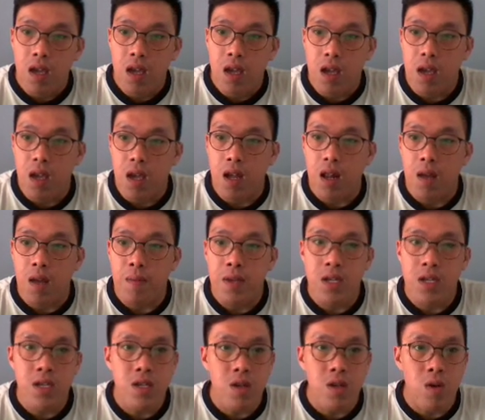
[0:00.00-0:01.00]
Okay, let me
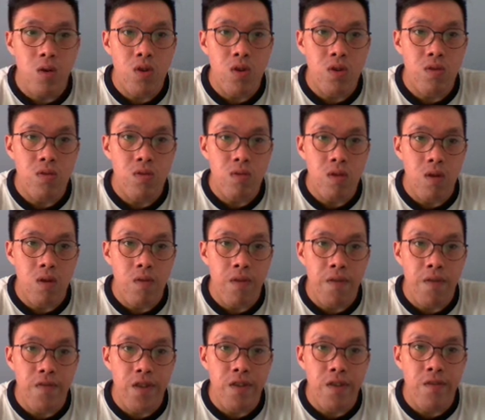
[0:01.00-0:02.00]
just go through. So
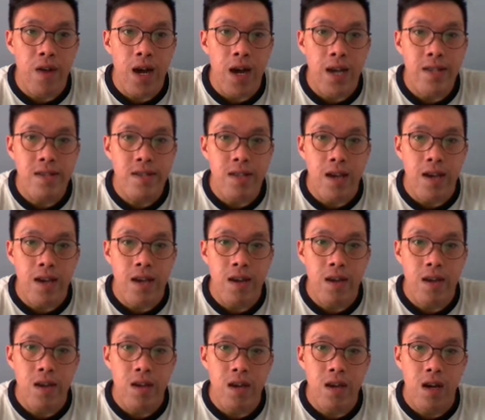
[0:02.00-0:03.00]
50 Rise site,
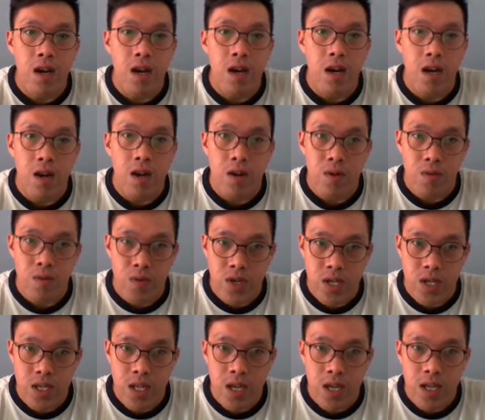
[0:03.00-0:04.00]
which
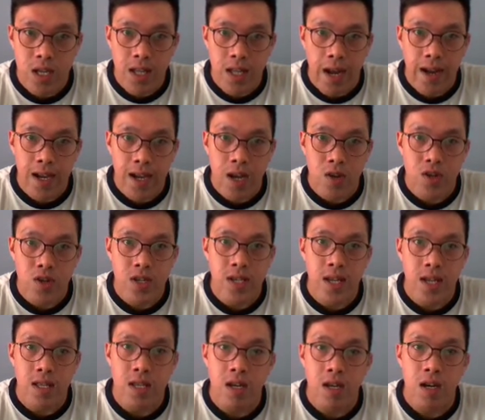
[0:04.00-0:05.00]
is near the Thailand Culture
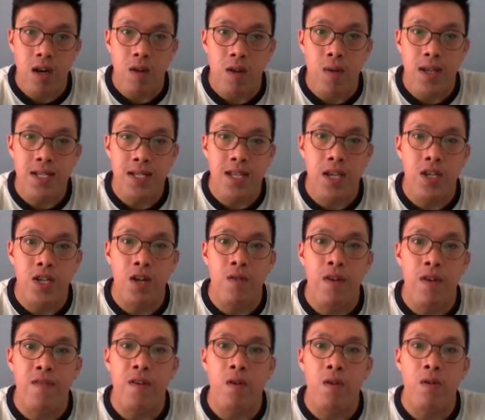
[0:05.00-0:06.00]
Center, one station
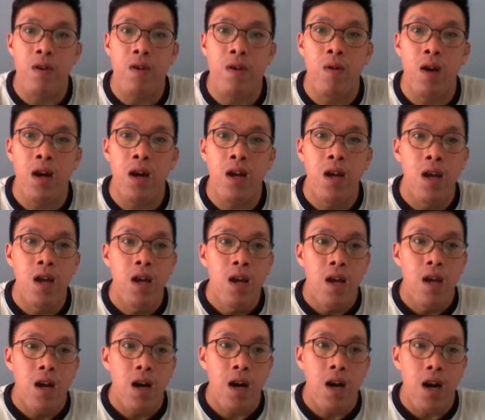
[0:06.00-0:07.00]
away from Huai Khwang,
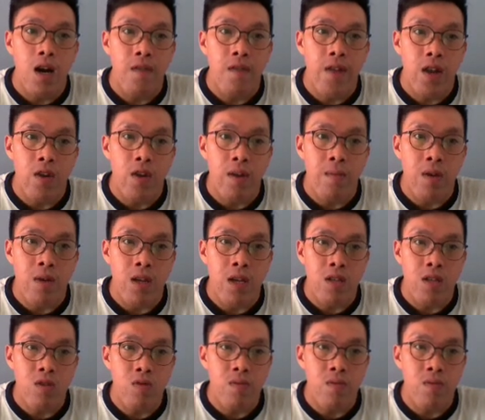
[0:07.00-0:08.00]
valued at more than 2